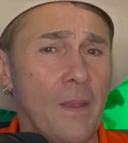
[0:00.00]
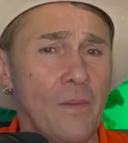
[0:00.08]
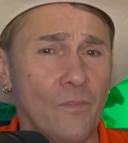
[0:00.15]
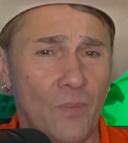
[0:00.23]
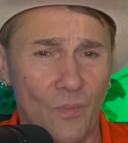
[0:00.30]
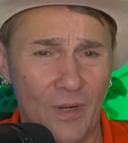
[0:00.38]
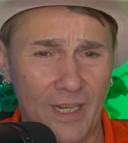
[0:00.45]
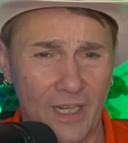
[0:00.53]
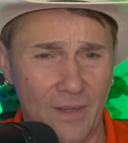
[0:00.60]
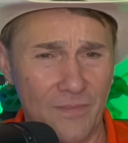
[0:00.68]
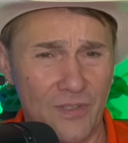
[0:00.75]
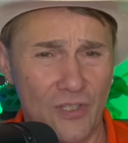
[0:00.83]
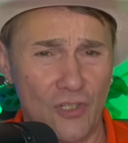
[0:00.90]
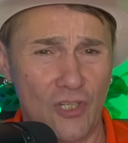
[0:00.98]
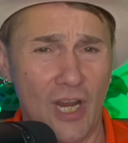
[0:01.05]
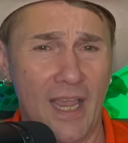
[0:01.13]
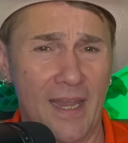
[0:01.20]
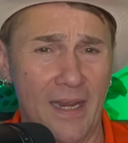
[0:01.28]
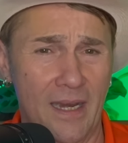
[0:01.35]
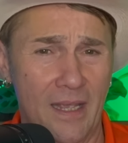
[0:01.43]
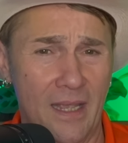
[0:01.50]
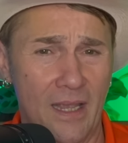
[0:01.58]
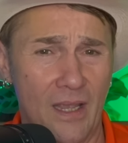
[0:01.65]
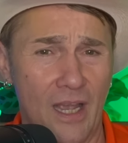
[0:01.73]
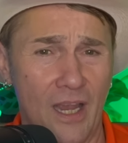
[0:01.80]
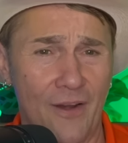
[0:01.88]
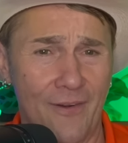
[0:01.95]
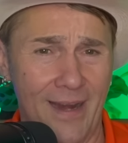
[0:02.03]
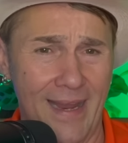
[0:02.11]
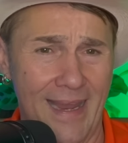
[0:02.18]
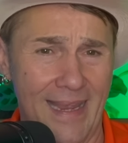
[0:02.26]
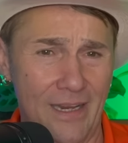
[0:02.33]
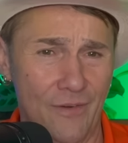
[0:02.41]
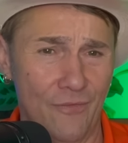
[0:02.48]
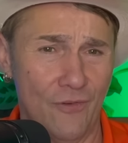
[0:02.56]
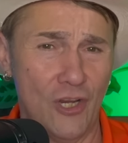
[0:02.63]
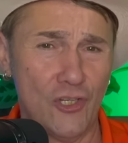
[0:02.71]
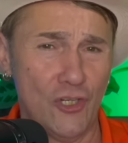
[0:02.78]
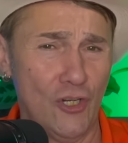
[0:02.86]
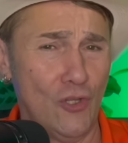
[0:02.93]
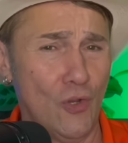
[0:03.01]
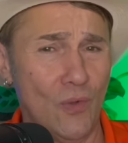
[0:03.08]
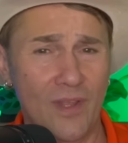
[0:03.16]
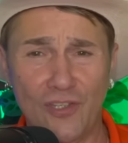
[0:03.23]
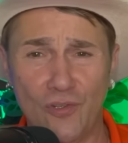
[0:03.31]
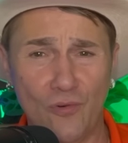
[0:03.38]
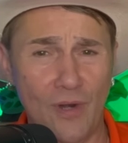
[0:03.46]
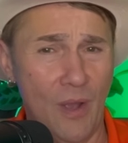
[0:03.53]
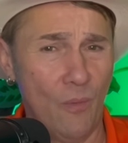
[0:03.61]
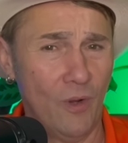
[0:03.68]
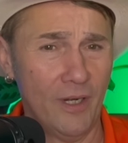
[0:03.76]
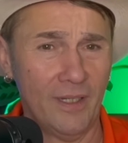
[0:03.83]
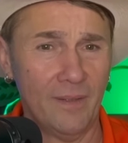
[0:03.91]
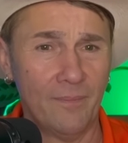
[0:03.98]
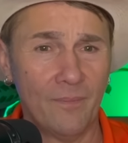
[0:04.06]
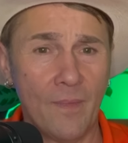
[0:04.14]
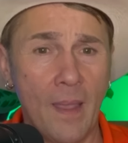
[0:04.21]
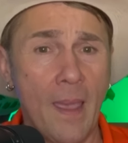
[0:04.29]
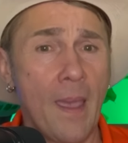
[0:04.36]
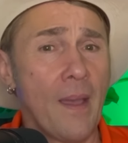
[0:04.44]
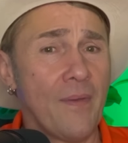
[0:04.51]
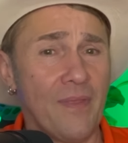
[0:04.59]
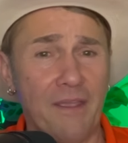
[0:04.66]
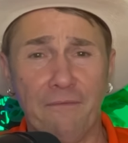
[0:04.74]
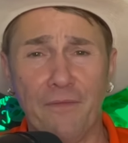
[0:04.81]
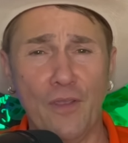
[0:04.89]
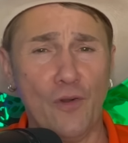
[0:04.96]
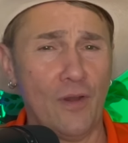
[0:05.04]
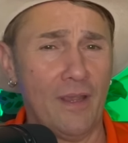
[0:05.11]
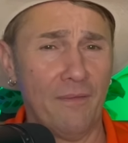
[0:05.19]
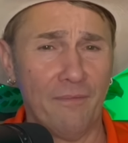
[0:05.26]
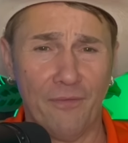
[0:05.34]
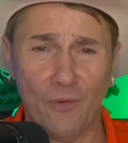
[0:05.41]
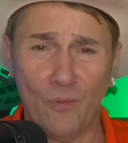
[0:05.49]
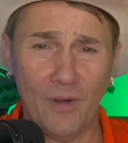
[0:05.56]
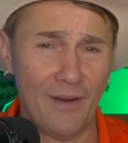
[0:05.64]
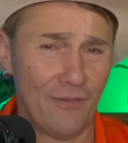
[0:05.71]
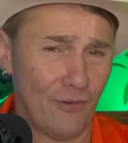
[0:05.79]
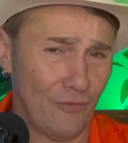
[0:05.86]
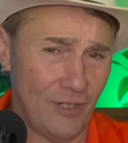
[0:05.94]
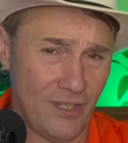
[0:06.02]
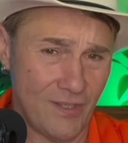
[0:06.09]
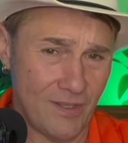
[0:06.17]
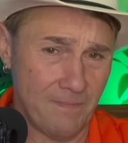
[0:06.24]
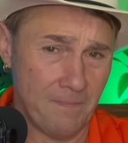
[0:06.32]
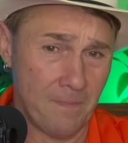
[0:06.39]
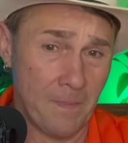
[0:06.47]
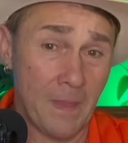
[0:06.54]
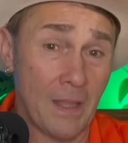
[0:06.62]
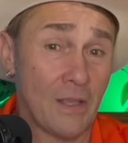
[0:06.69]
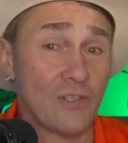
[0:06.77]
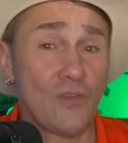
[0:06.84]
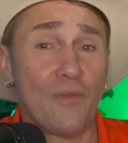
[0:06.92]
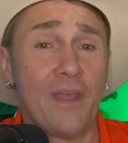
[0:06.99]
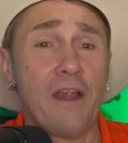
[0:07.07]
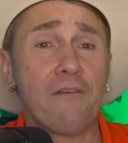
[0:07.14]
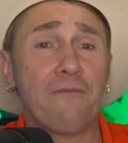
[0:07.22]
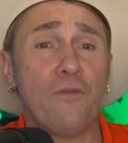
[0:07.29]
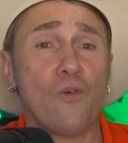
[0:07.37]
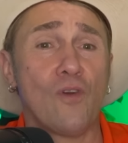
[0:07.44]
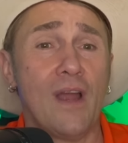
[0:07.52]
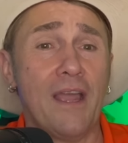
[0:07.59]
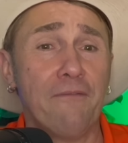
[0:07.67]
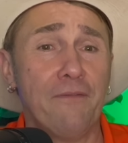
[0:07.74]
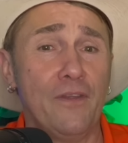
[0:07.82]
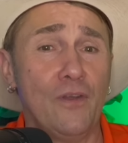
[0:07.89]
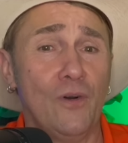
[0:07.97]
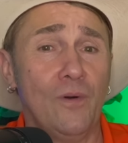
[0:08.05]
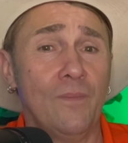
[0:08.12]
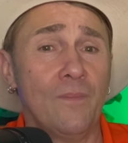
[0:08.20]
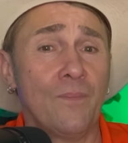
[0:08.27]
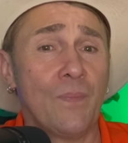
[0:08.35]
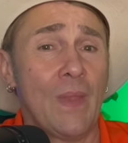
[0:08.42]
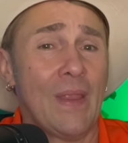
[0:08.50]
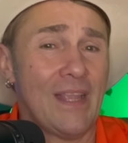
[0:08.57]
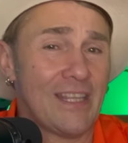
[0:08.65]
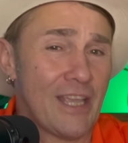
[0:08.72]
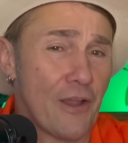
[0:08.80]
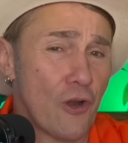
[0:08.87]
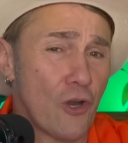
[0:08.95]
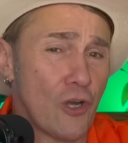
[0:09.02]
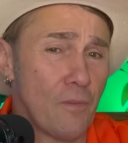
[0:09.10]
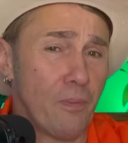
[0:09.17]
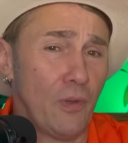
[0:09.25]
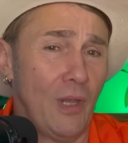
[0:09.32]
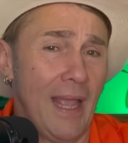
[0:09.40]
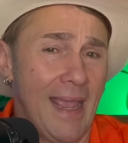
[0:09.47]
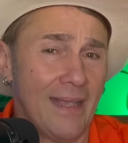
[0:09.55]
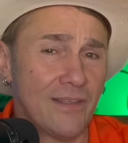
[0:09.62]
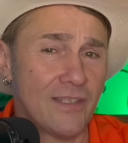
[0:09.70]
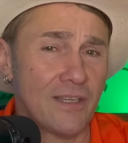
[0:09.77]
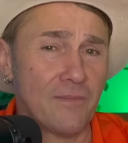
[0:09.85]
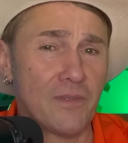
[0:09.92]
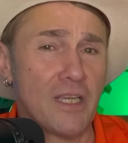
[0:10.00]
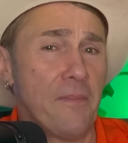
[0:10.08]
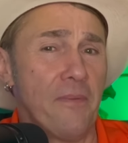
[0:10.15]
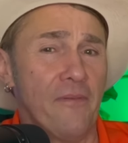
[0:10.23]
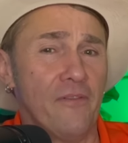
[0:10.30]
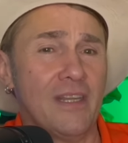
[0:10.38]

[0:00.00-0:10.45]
But when it comes to China, Iran, and Russia, no, they do not want him. They fear him for whatever reason. So therefore, I feel that they are going to plan some type of an